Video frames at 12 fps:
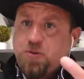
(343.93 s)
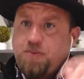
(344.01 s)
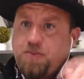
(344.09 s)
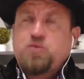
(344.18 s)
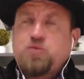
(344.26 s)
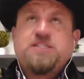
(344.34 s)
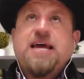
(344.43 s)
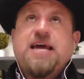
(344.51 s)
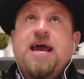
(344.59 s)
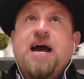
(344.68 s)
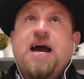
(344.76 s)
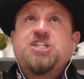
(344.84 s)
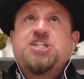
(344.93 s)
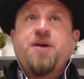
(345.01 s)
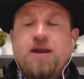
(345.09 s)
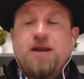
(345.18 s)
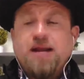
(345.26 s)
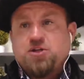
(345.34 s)

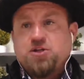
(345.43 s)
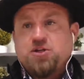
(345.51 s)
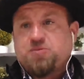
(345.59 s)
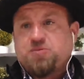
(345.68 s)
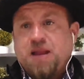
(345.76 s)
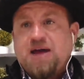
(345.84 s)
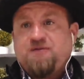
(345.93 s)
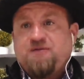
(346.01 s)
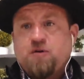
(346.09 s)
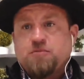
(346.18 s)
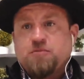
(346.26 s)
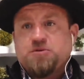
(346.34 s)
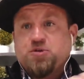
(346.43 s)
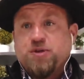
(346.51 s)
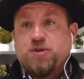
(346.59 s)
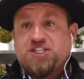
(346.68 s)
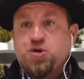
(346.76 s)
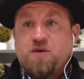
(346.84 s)
twenty-five pieces of content
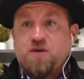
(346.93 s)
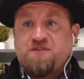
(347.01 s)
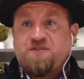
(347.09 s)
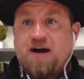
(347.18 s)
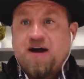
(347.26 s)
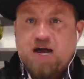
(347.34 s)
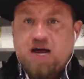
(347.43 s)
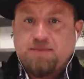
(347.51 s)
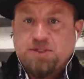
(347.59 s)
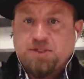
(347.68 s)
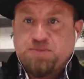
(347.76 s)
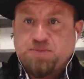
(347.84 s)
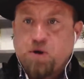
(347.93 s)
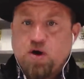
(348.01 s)
from one seven to eight